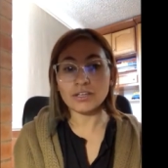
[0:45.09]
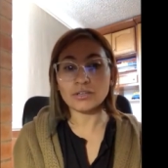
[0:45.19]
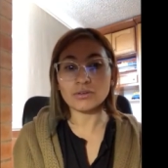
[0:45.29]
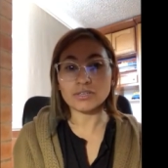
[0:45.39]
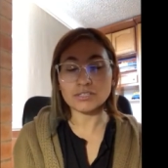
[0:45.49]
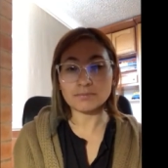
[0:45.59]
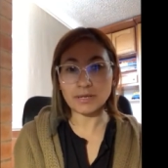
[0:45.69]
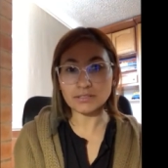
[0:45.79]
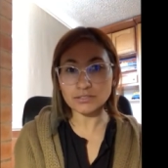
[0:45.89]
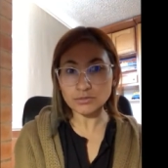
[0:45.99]
you're
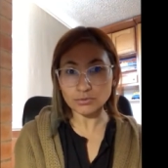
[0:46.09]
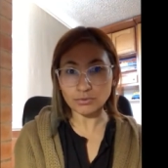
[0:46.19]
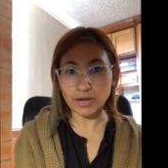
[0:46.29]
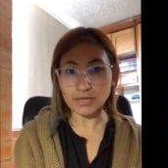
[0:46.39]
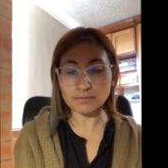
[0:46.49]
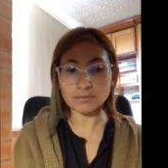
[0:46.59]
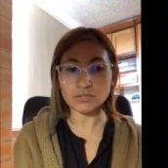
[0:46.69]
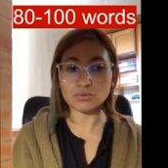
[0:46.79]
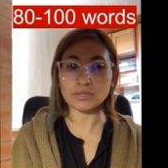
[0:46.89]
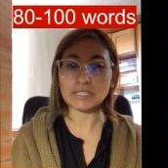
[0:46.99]
expected to write
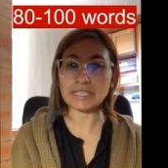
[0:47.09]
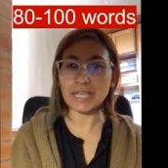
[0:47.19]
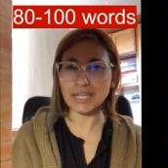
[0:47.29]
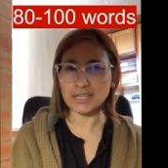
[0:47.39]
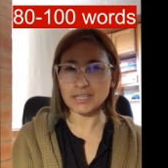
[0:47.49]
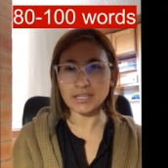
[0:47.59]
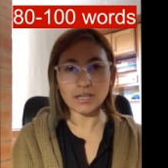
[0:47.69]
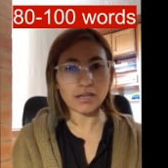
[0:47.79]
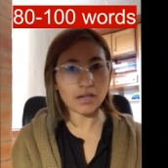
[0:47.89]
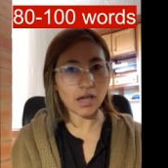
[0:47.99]
between 80
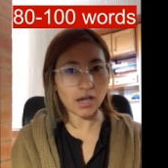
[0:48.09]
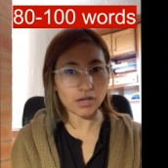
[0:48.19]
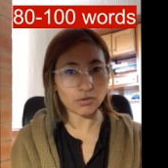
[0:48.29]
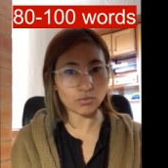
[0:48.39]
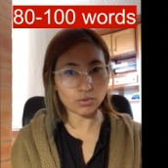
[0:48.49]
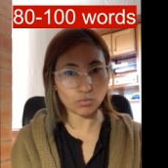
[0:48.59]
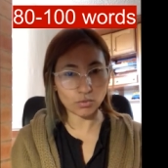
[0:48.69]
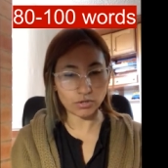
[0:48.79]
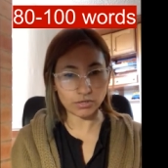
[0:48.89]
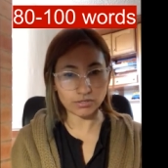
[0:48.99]
and 100
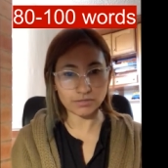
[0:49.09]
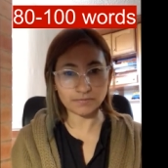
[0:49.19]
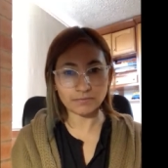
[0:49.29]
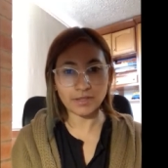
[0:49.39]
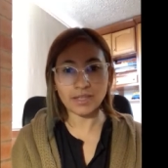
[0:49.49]
words.